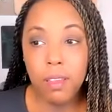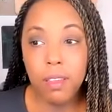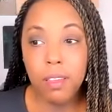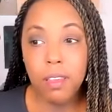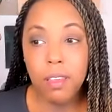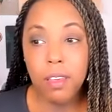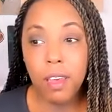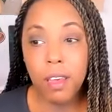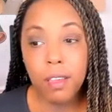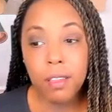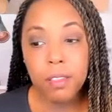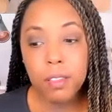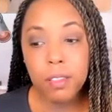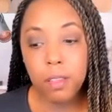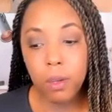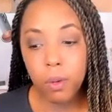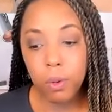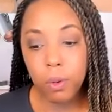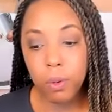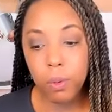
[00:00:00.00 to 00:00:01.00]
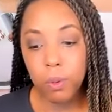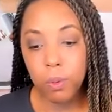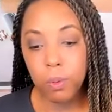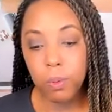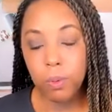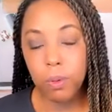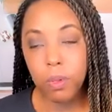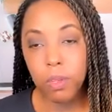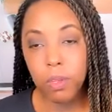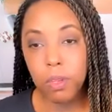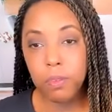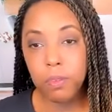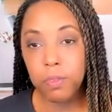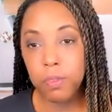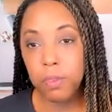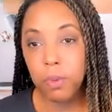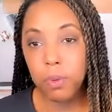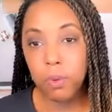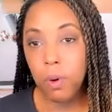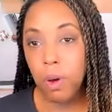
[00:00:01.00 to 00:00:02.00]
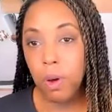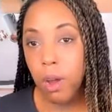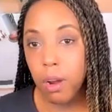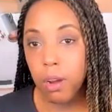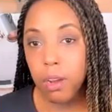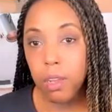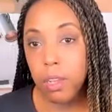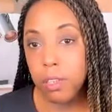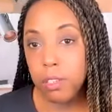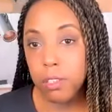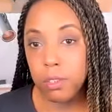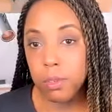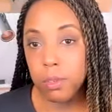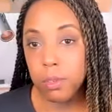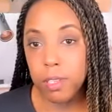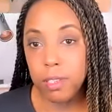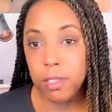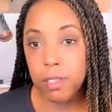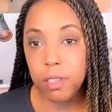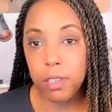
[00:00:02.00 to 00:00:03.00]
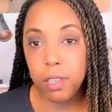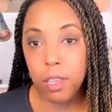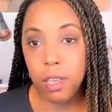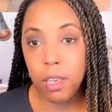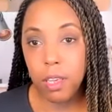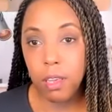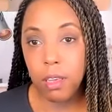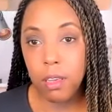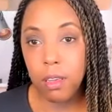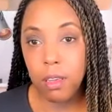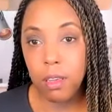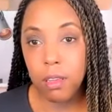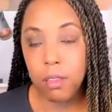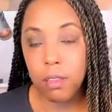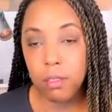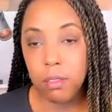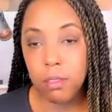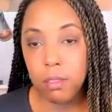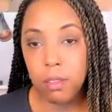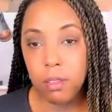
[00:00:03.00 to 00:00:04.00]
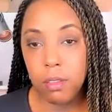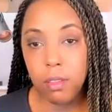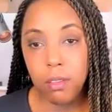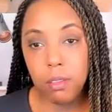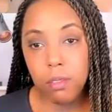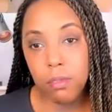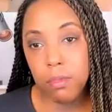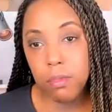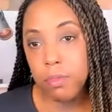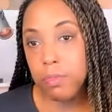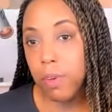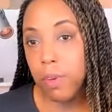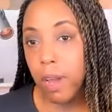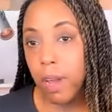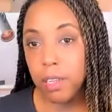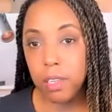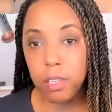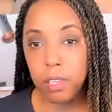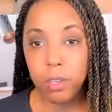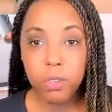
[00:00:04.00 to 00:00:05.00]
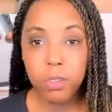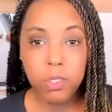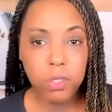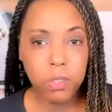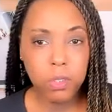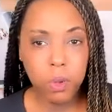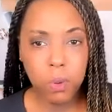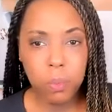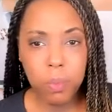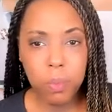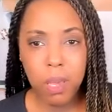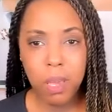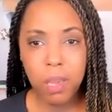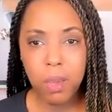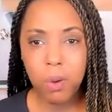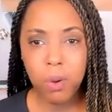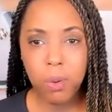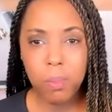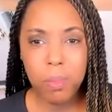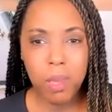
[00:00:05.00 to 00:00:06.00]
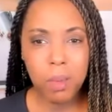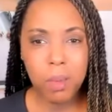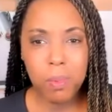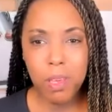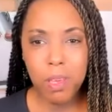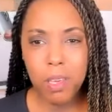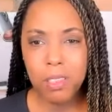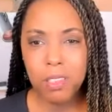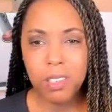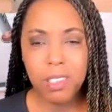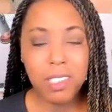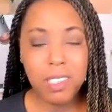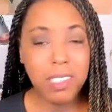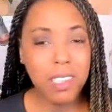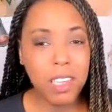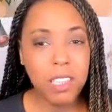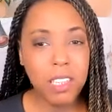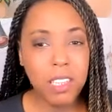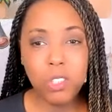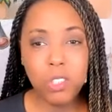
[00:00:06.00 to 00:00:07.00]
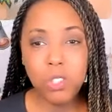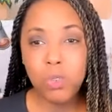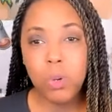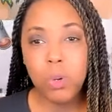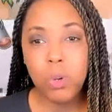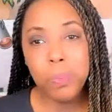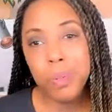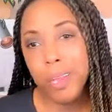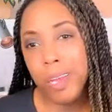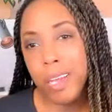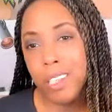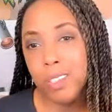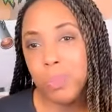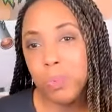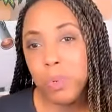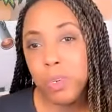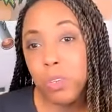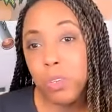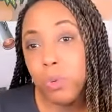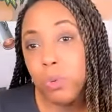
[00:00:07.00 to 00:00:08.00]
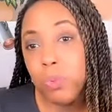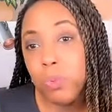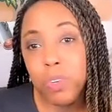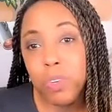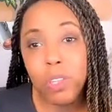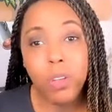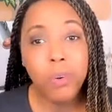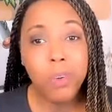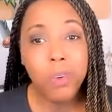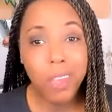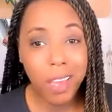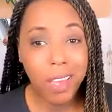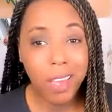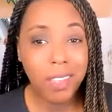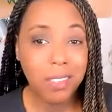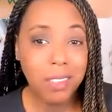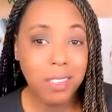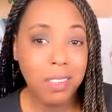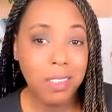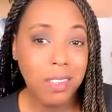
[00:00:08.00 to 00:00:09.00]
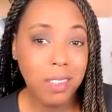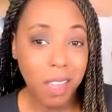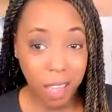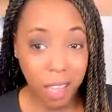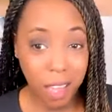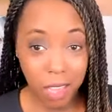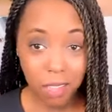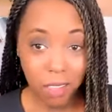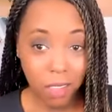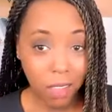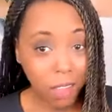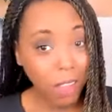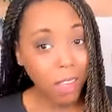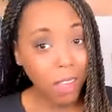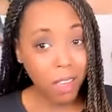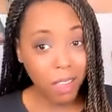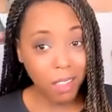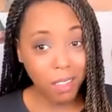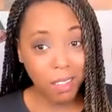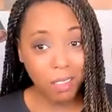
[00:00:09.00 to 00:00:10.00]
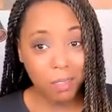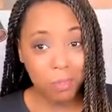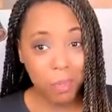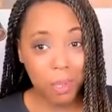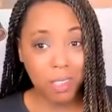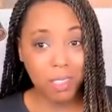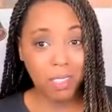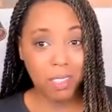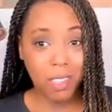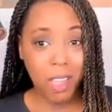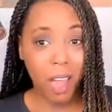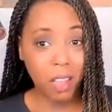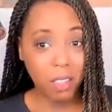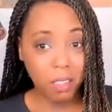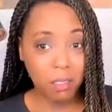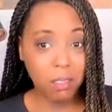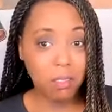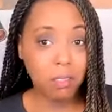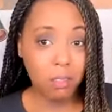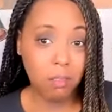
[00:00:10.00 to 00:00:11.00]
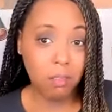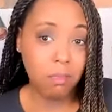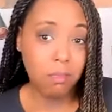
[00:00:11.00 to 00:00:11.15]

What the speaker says: Yes. So if you are interested in finding your soulmate, or maybe just getting to a place where you feel okay to date again, because that's